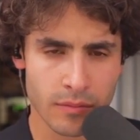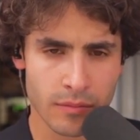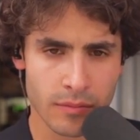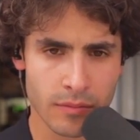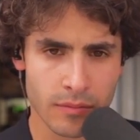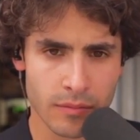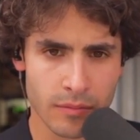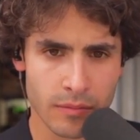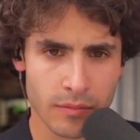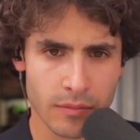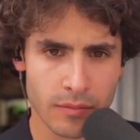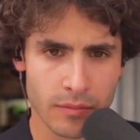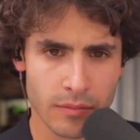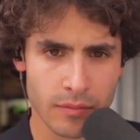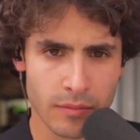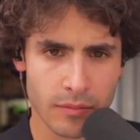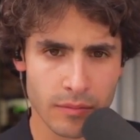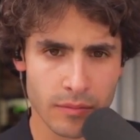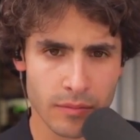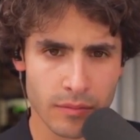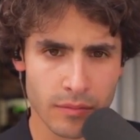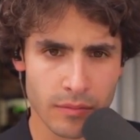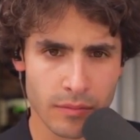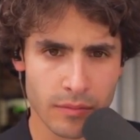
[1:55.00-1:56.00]

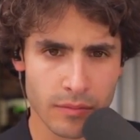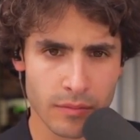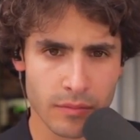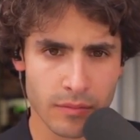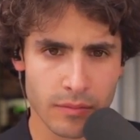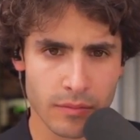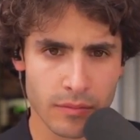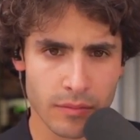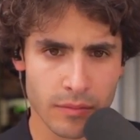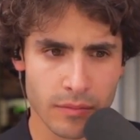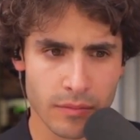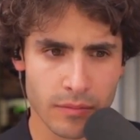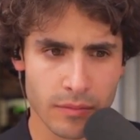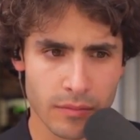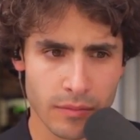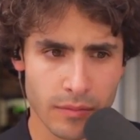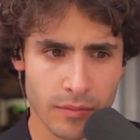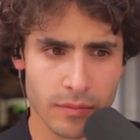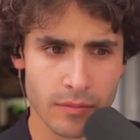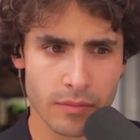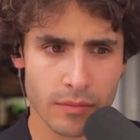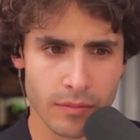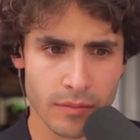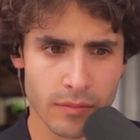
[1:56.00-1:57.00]

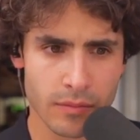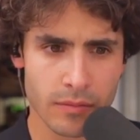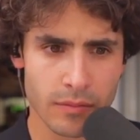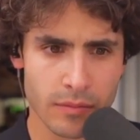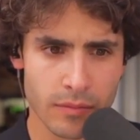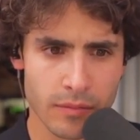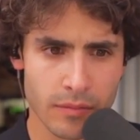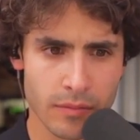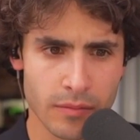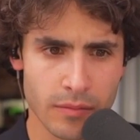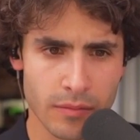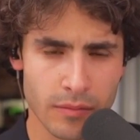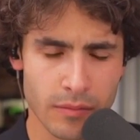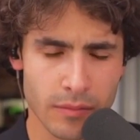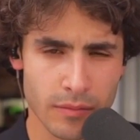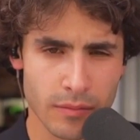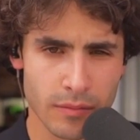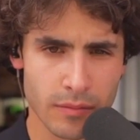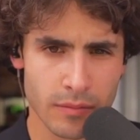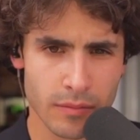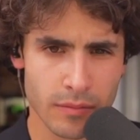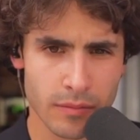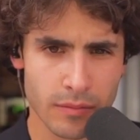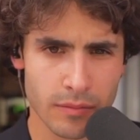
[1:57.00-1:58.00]

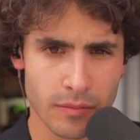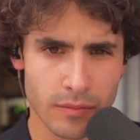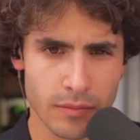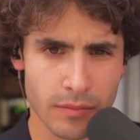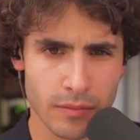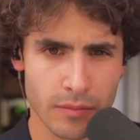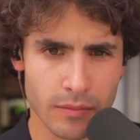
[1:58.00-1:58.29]
The person shown says nothing.